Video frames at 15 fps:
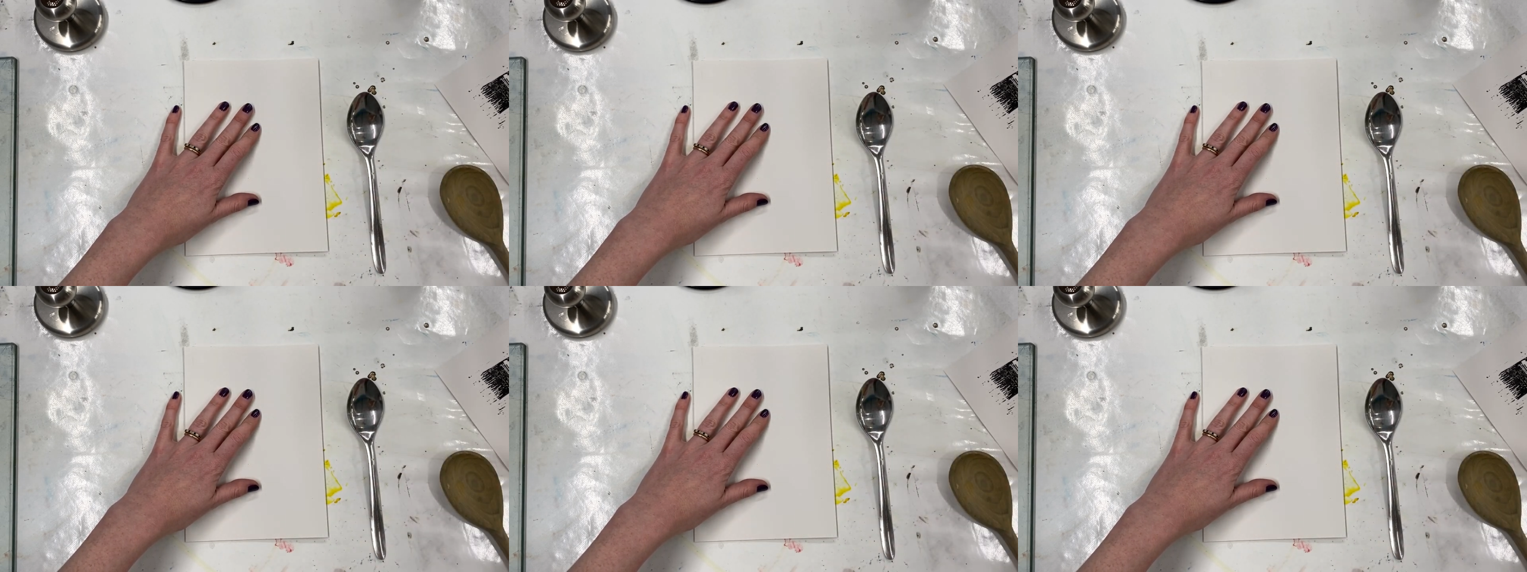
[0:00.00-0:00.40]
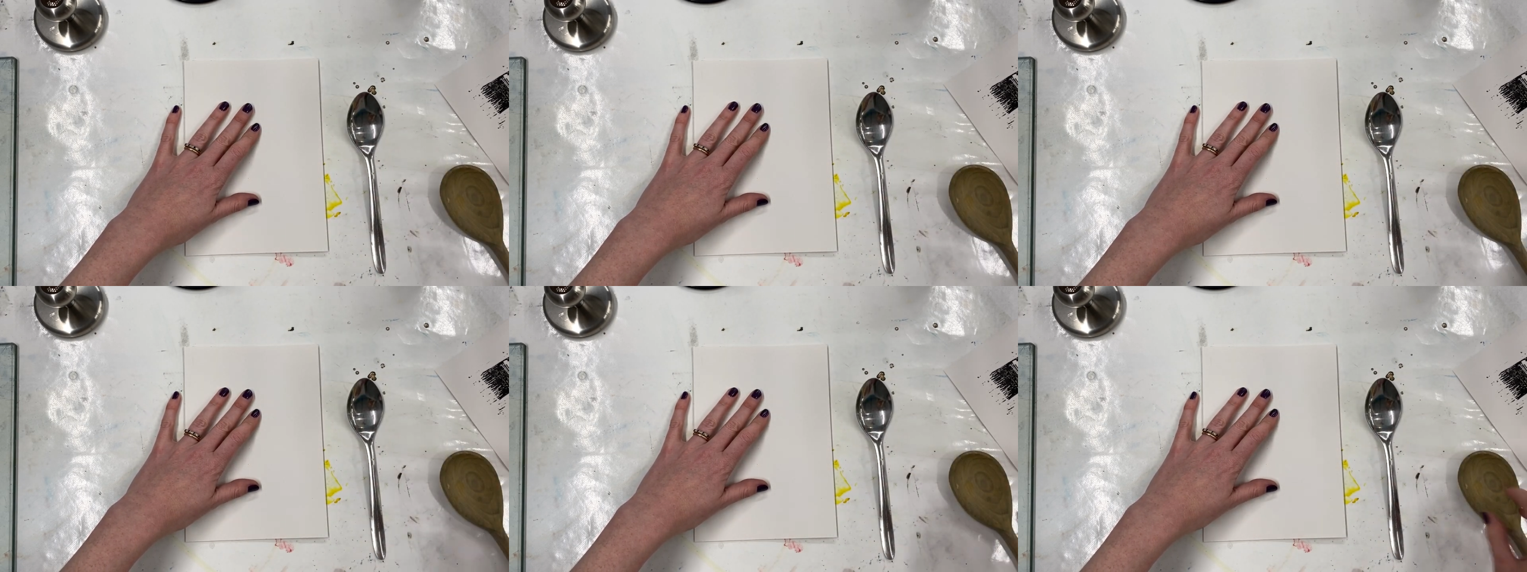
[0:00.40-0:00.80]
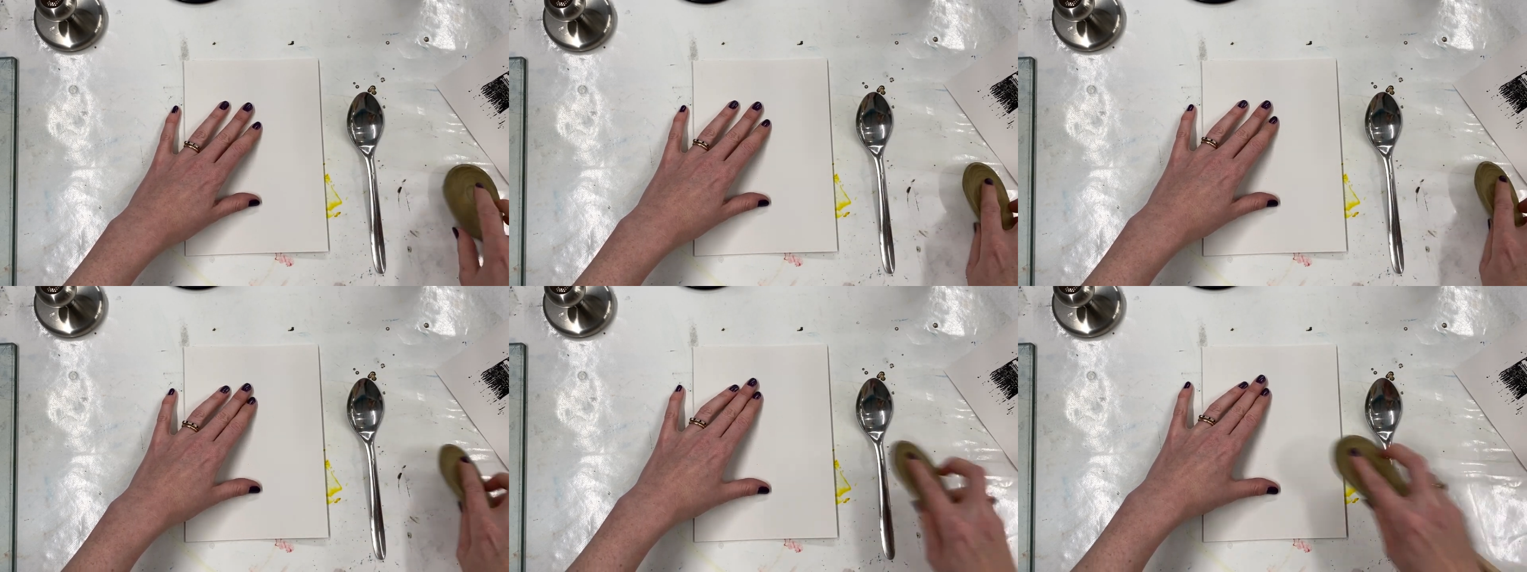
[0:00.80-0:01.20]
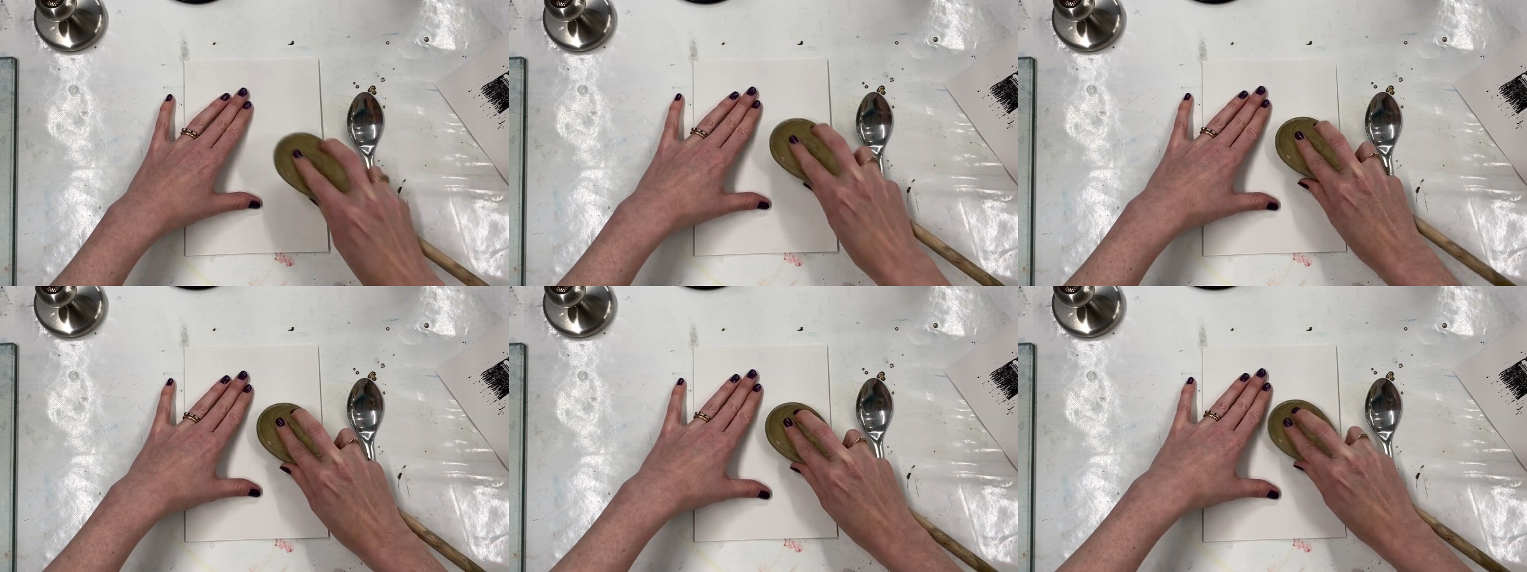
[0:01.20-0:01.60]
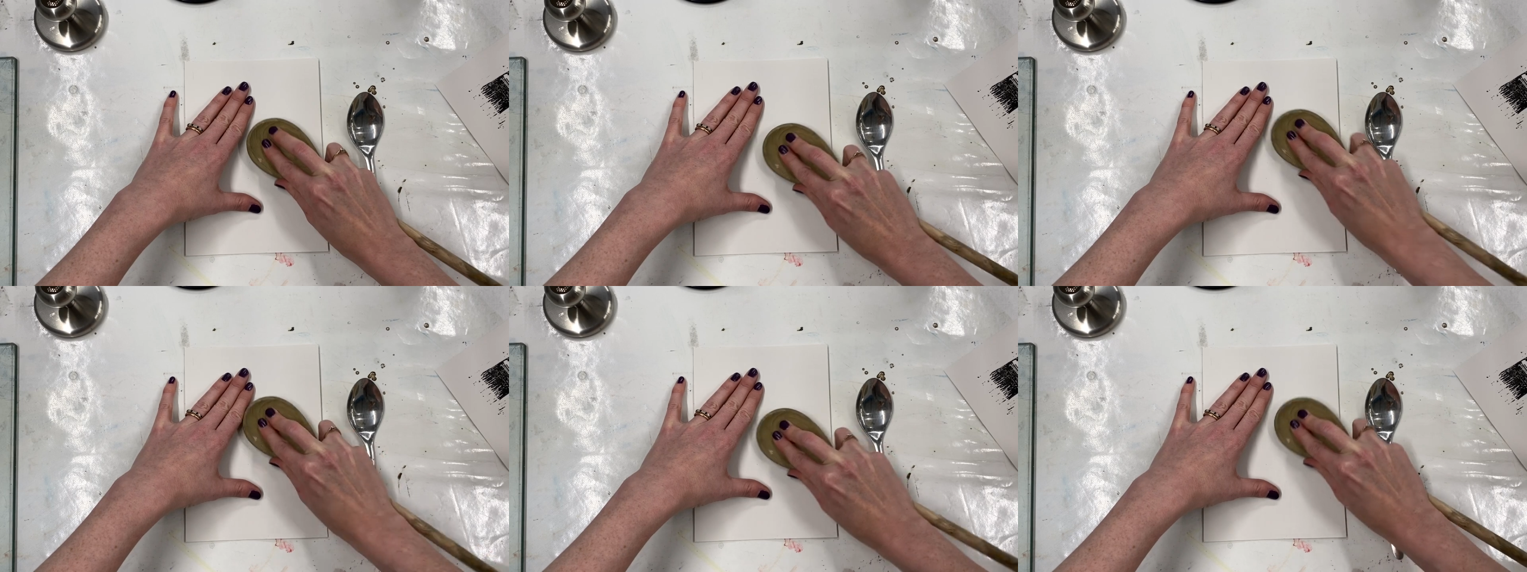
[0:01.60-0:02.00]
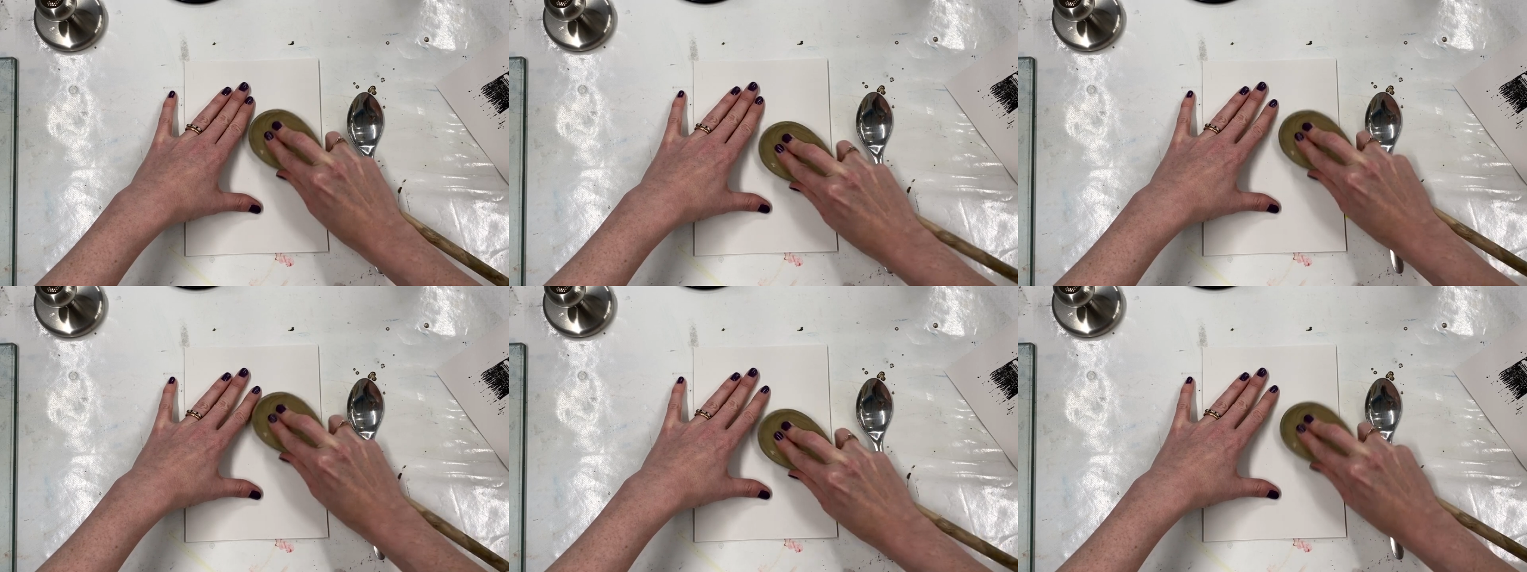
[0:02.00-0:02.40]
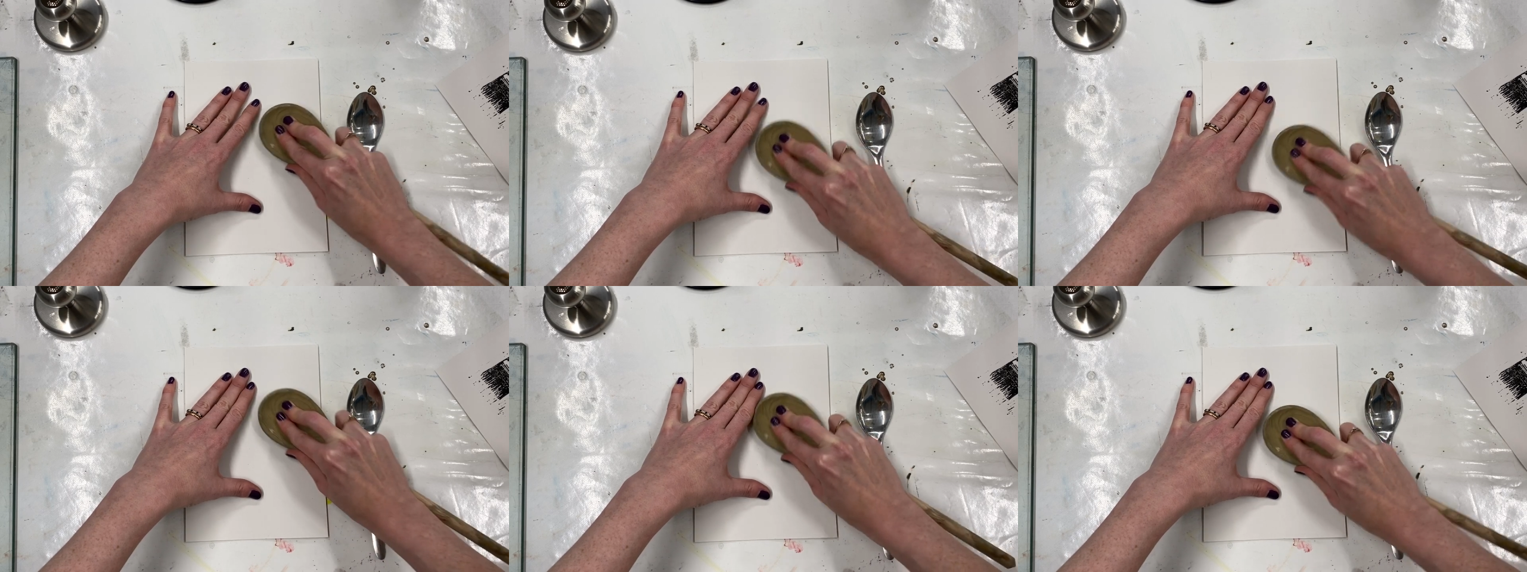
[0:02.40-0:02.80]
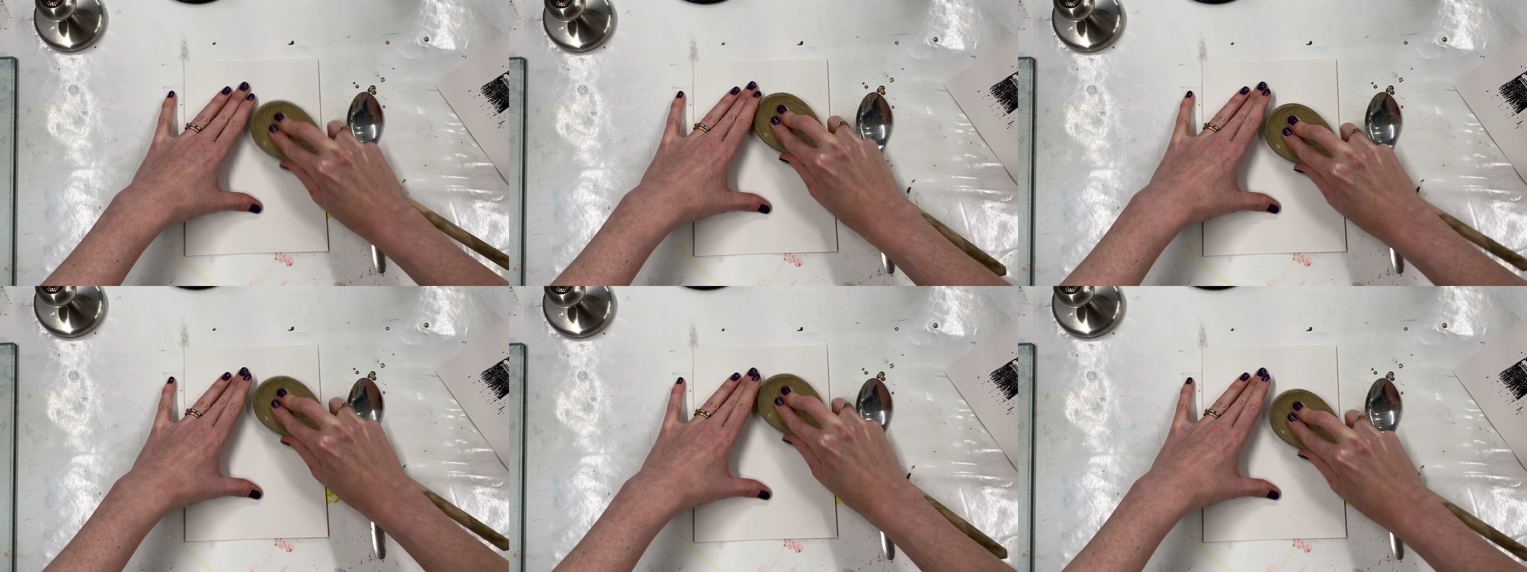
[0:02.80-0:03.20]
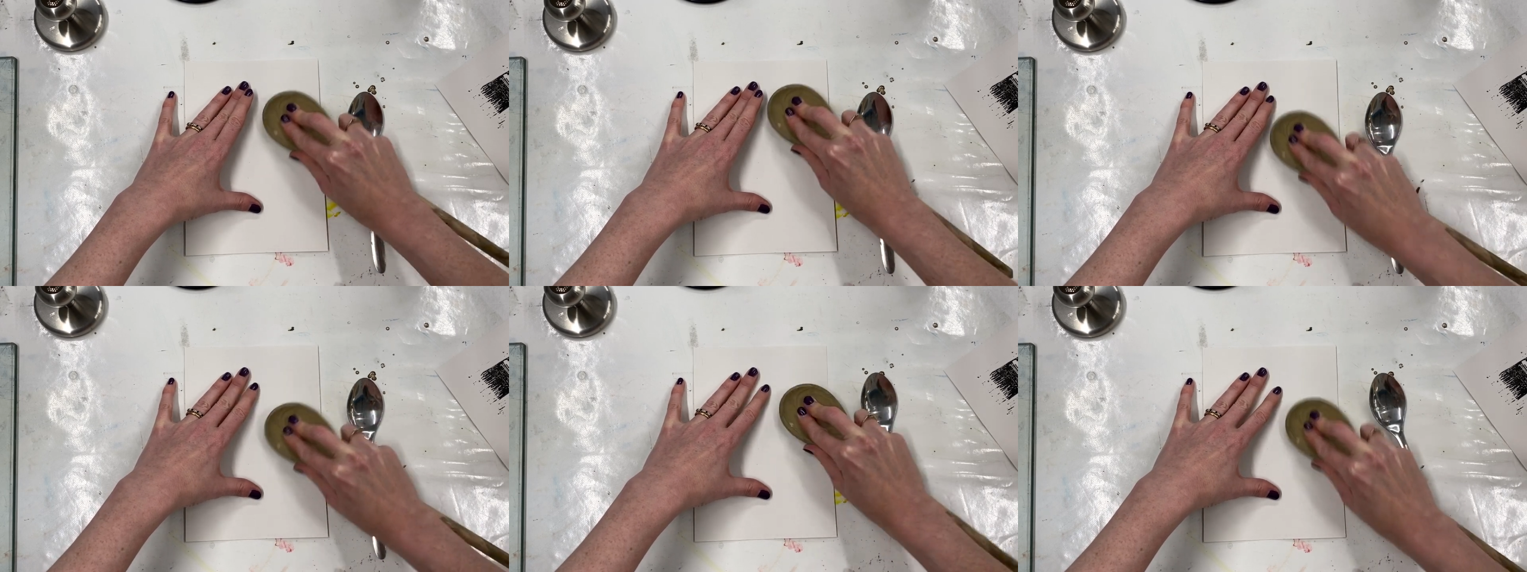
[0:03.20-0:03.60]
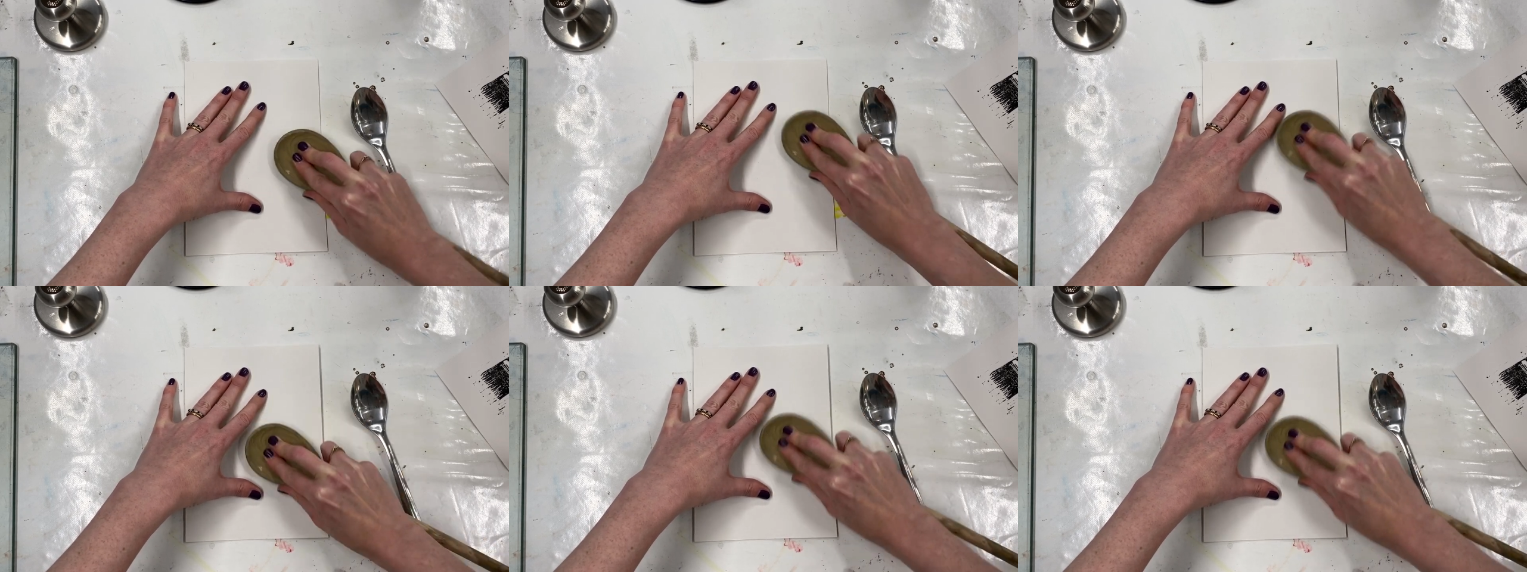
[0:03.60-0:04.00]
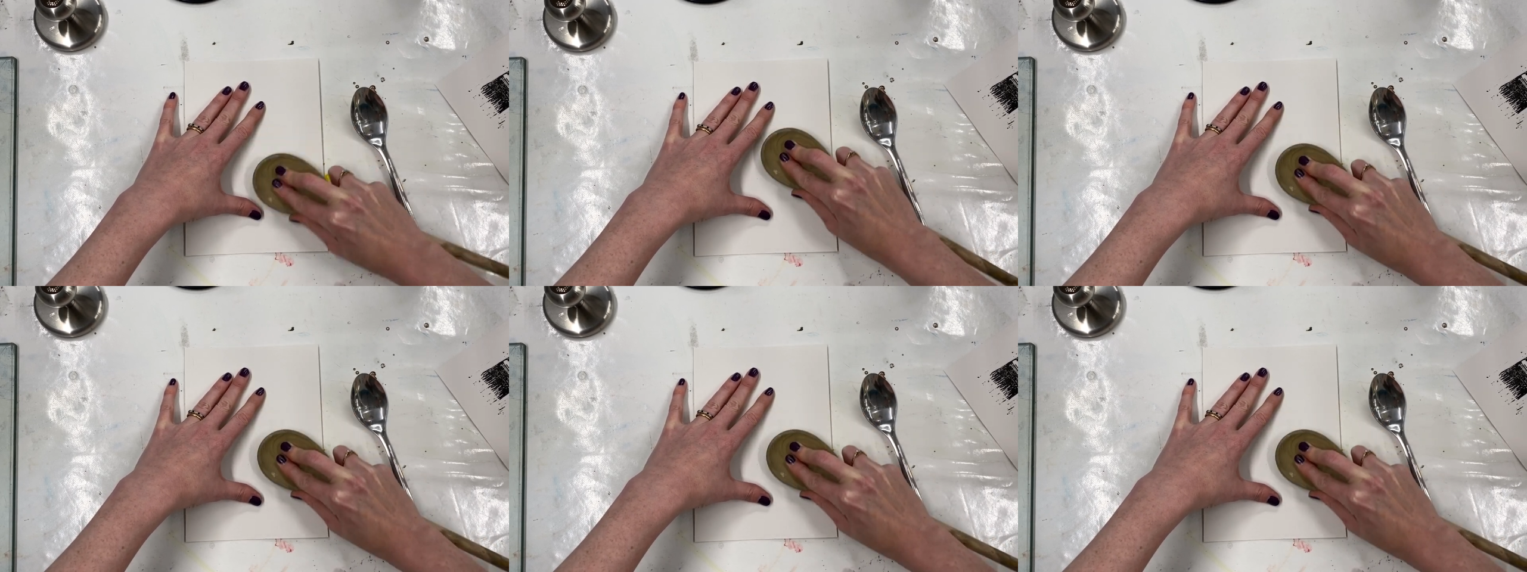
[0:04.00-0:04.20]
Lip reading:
[unreadable: no face in view]